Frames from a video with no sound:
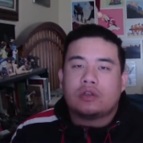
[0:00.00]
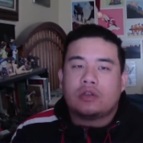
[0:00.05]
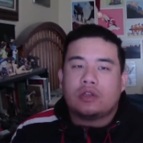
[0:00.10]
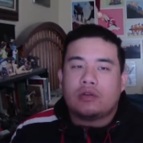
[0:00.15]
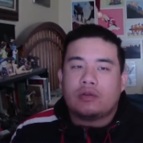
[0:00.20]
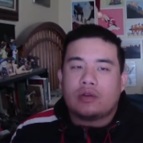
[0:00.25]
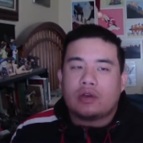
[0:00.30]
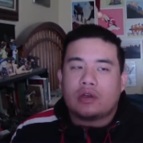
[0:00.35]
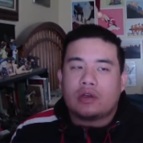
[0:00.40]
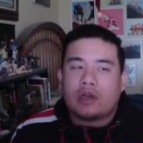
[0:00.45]

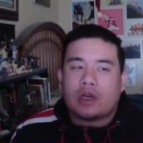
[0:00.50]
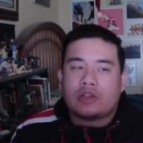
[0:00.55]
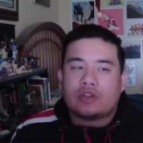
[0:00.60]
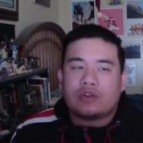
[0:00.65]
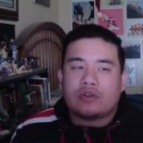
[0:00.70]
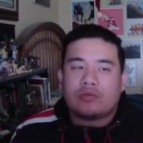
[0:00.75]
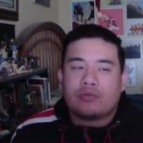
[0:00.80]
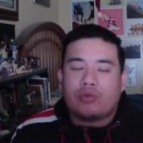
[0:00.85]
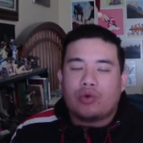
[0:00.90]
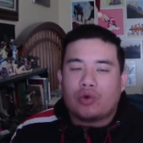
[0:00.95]
in, as
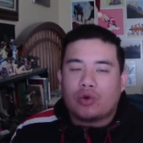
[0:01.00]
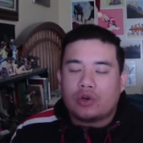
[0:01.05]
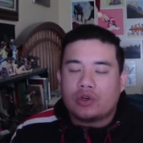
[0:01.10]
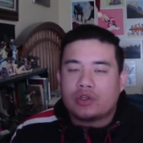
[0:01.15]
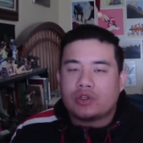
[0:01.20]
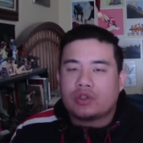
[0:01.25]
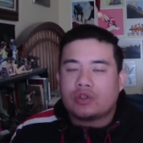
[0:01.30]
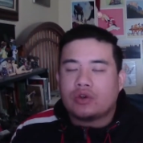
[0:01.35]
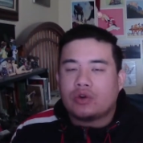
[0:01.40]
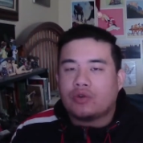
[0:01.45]
an
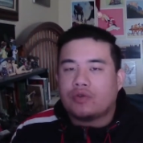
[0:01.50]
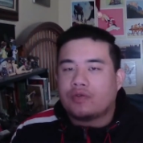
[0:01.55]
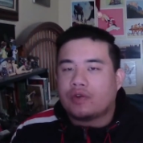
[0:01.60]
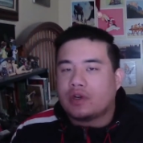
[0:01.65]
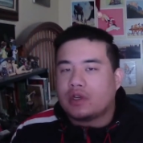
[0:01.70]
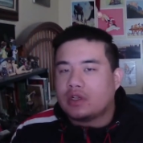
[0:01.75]
importance over